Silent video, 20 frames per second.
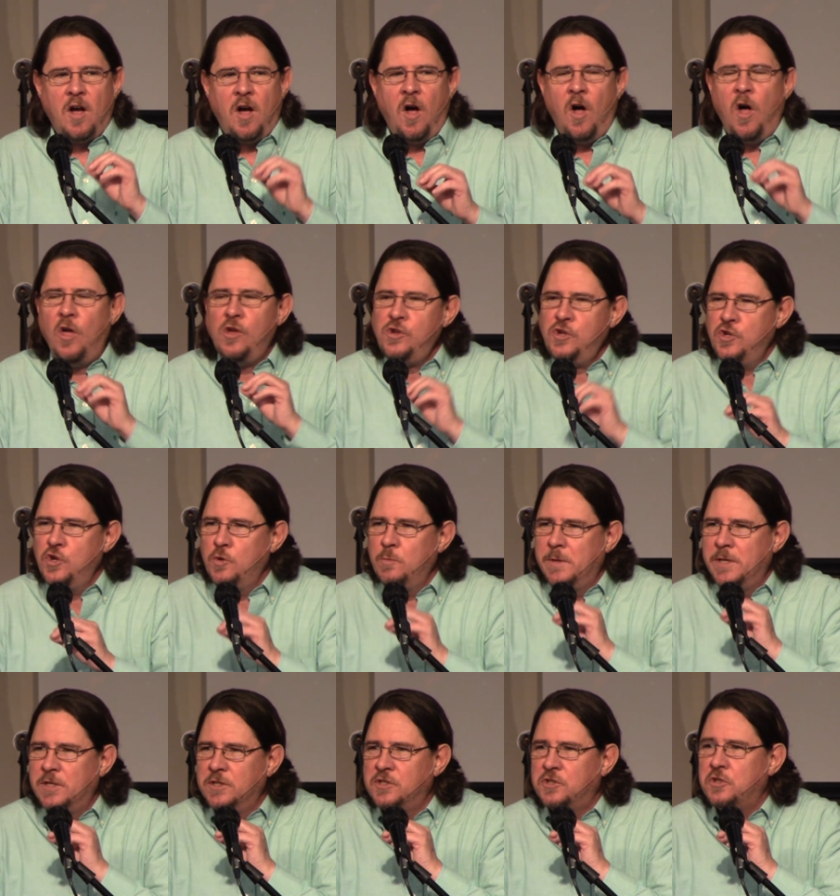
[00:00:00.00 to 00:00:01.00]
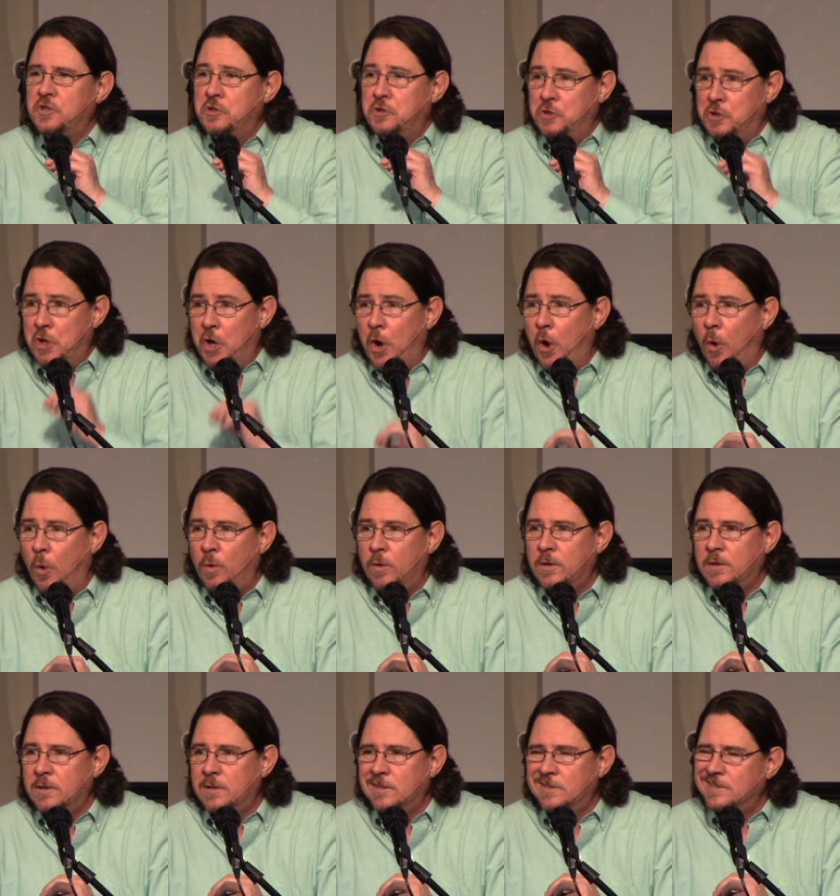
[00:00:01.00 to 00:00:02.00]
all humans know
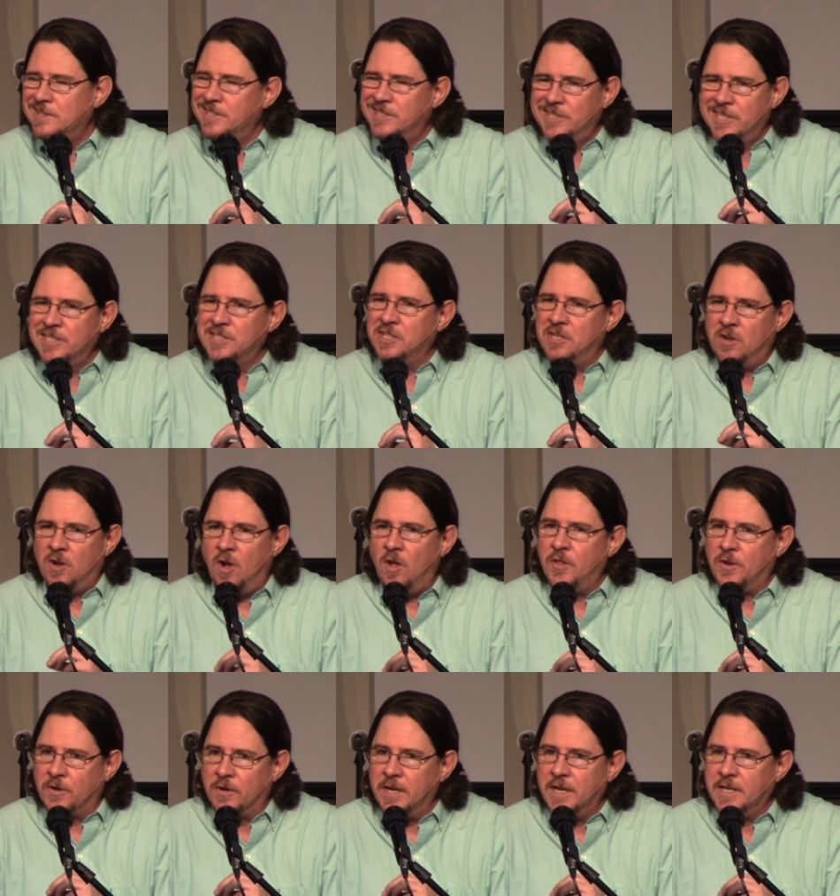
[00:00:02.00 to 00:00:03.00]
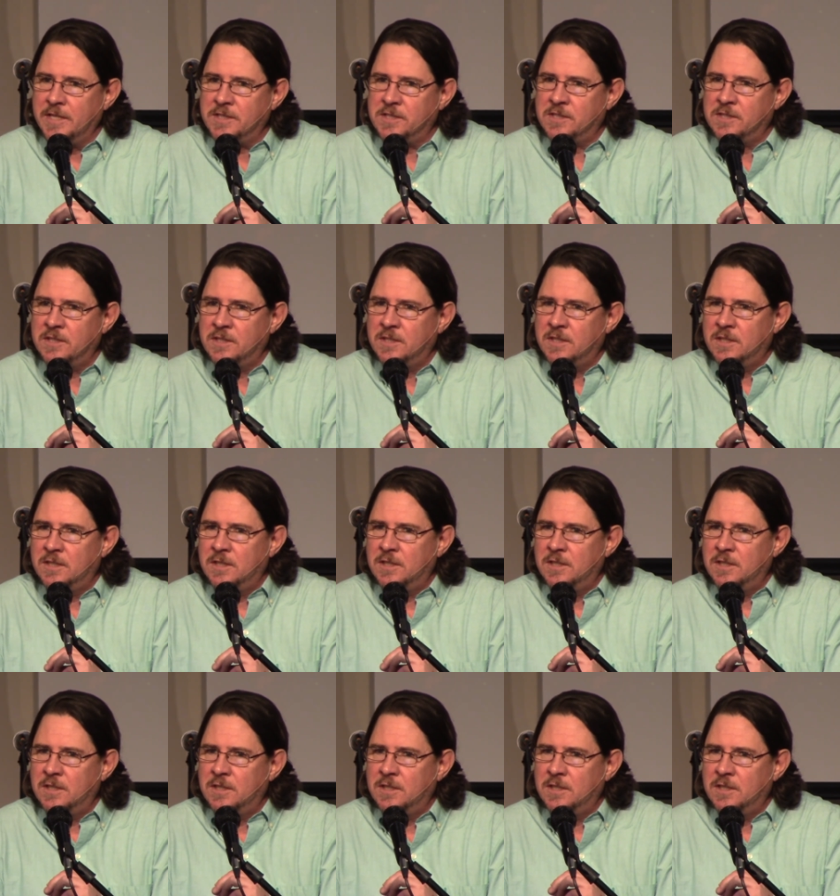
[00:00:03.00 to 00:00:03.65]
this isn't all there is.